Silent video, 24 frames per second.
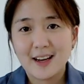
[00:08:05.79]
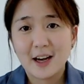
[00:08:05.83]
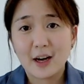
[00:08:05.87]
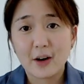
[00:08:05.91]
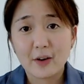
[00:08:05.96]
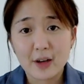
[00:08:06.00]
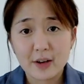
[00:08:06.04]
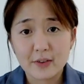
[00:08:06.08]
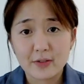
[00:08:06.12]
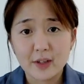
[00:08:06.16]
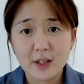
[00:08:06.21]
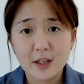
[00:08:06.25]

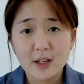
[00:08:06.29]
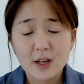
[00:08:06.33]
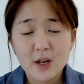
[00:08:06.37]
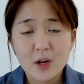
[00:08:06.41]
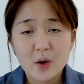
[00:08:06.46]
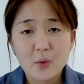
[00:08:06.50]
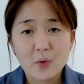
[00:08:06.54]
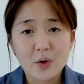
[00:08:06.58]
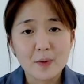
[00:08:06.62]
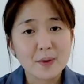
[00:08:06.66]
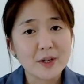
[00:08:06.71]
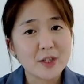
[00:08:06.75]
However,
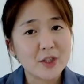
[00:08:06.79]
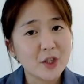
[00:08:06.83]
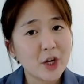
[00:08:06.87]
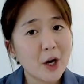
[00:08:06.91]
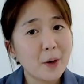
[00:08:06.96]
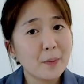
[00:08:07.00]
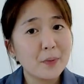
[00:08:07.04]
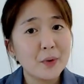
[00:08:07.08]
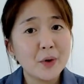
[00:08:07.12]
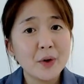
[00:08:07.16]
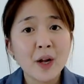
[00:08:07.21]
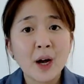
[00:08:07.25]
we must
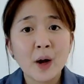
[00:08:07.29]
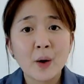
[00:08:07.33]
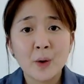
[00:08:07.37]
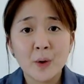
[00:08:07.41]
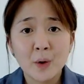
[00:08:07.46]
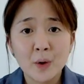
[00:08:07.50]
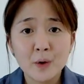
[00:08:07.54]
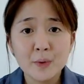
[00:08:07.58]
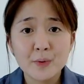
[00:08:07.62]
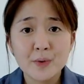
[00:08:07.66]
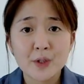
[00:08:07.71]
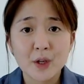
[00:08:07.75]
not put our
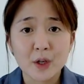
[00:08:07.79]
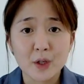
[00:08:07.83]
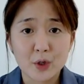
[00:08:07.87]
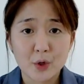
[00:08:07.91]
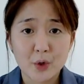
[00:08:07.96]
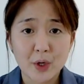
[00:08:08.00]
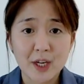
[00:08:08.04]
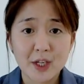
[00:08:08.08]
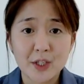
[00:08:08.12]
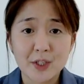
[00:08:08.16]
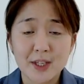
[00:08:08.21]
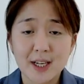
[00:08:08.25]
hopes on
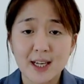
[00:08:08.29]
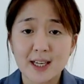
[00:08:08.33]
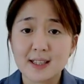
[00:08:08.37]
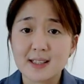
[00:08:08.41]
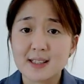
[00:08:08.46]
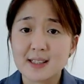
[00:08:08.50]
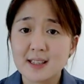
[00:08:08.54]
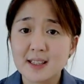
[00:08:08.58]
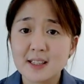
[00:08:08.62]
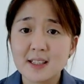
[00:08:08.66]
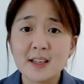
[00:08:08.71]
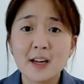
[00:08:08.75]
trying to get a
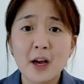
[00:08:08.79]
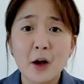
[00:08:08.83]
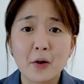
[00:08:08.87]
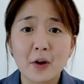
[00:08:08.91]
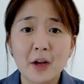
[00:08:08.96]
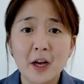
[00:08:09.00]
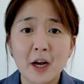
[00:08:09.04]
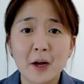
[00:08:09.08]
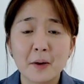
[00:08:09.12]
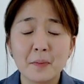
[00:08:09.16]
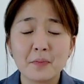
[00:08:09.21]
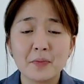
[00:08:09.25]
certain
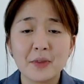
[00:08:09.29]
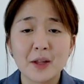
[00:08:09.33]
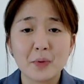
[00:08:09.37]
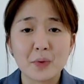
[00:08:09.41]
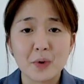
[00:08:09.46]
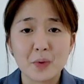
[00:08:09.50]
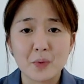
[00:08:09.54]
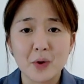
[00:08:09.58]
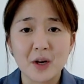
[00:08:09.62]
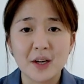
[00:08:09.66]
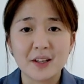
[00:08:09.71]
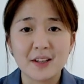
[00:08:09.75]
outcome that we
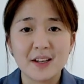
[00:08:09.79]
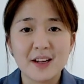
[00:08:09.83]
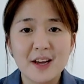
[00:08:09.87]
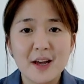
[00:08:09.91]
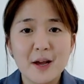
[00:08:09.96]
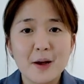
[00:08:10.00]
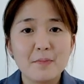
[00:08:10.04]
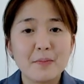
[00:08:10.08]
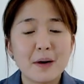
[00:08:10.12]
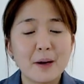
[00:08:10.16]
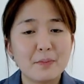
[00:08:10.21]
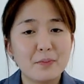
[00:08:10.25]
want,
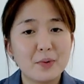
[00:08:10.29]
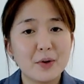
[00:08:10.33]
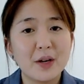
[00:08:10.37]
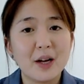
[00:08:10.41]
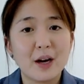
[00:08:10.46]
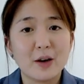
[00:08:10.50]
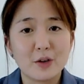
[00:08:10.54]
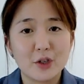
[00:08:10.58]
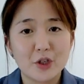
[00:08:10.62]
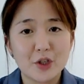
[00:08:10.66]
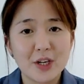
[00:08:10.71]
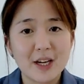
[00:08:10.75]
but put
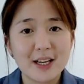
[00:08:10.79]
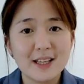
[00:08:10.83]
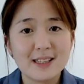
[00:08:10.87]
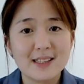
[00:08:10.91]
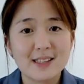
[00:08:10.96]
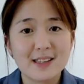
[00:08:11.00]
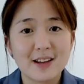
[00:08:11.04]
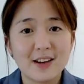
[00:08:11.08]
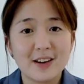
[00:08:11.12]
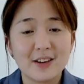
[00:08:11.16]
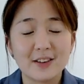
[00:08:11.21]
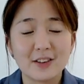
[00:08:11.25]
our
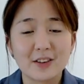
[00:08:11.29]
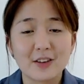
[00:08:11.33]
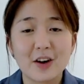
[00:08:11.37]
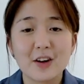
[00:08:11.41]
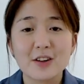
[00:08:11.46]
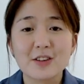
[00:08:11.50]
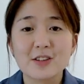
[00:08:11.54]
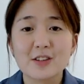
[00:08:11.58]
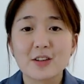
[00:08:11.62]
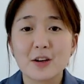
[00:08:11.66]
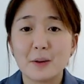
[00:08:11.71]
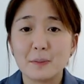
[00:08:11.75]
trust on
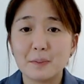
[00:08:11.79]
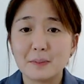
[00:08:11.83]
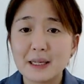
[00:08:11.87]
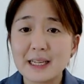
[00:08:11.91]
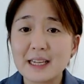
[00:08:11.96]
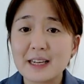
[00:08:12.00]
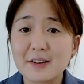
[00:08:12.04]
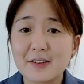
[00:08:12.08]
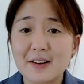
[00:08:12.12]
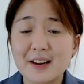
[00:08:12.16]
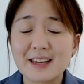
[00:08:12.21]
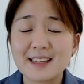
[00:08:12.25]
God's
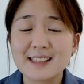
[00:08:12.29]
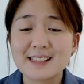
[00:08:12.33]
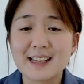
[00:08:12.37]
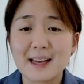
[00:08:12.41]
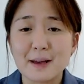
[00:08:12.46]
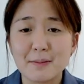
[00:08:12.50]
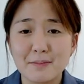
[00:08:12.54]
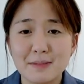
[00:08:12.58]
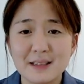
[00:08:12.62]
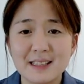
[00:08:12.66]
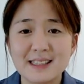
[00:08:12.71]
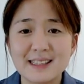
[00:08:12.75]
complete grace
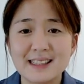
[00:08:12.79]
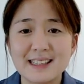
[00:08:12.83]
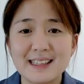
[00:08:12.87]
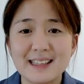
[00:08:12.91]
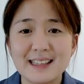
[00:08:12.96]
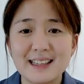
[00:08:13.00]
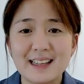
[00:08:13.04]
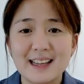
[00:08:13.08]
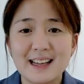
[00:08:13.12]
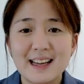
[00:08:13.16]
and mercy.